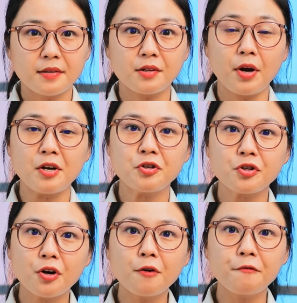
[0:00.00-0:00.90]
To
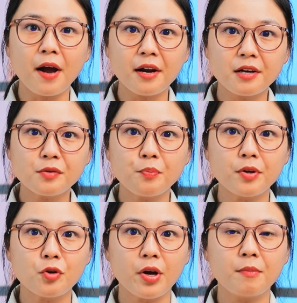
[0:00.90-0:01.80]
ensure fairness
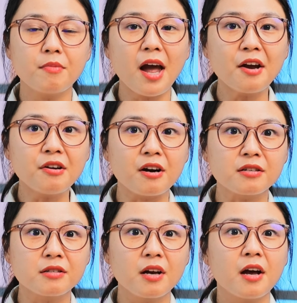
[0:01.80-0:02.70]
between
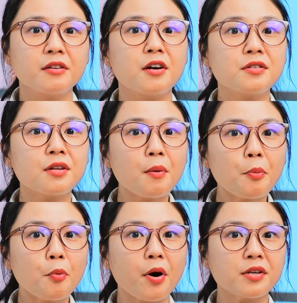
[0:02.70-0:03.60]
blenders, the soup
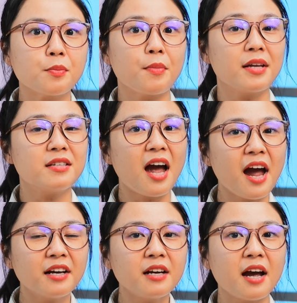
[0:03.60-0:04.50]
was
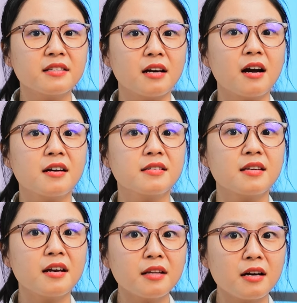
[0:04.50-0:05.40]
maintained at a
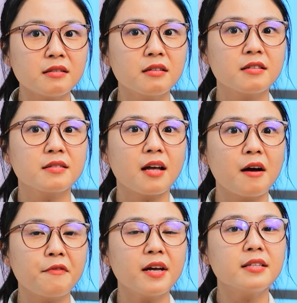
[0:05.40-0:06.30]
consistent
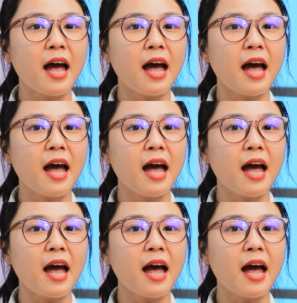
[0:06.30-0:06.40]
serving